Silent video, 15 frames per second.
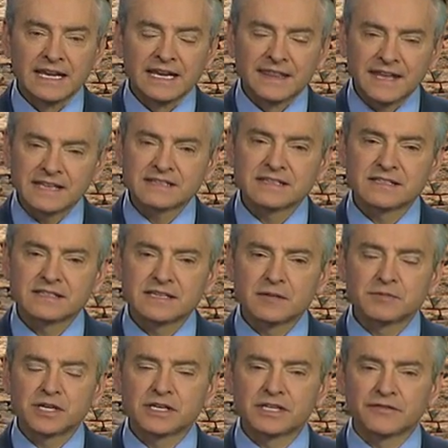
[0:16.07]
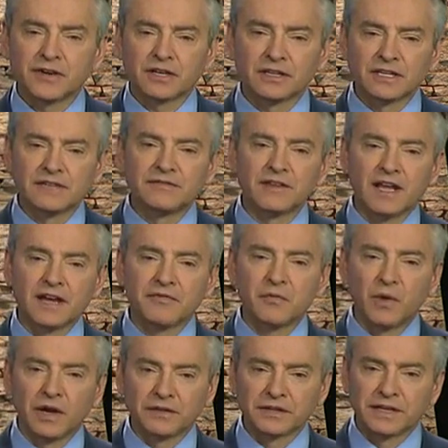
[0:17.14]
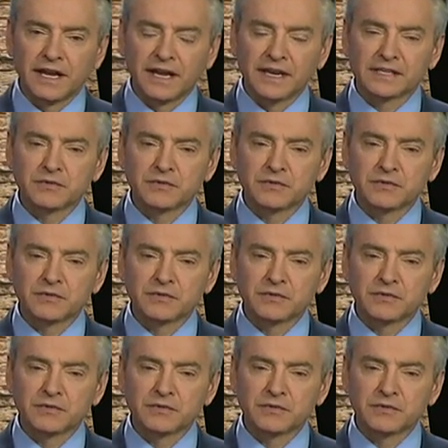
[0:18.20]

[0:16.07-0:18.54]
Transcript: And that's the subject of our Live Life Well tonight